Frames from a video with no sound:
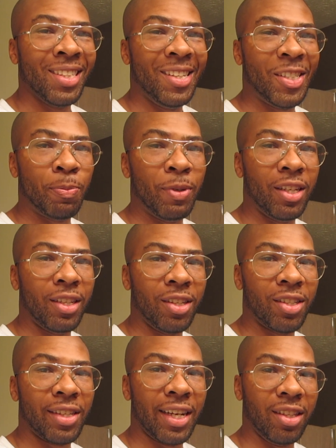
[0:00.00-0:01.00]
it's been
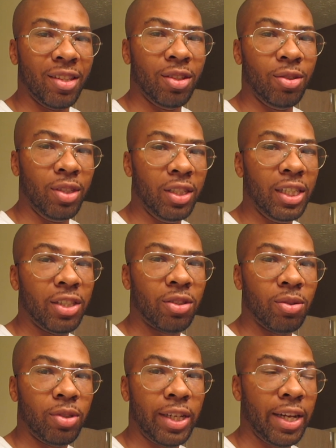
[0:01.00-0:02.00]
looks like a little
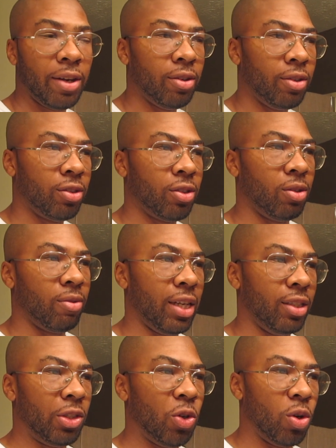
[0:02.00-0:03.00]
distal tear, so
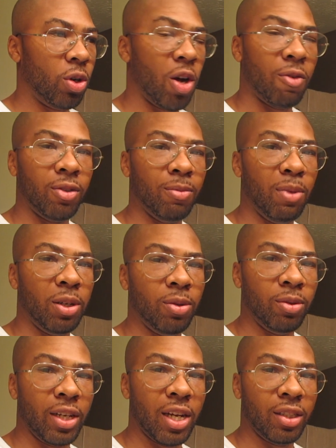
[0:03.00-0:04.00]
like tore it off the
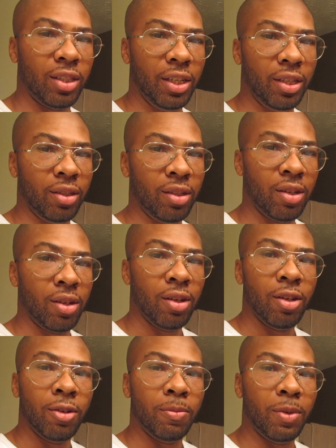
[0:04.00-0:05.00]
bone kind of thing,
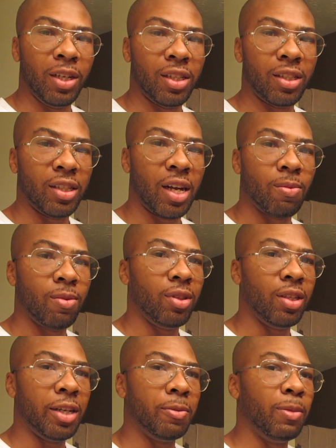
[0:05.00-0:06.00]
but it's not
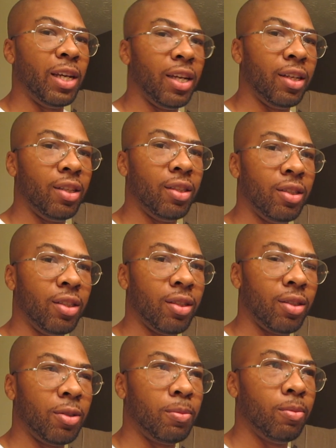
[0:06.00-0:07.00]
really that bad.
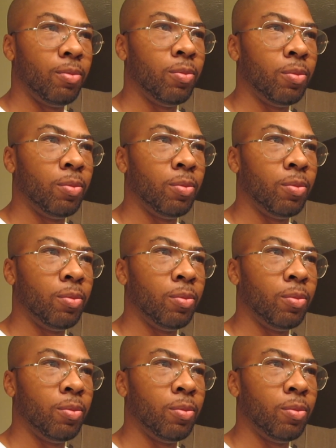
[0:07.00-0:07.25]
Um,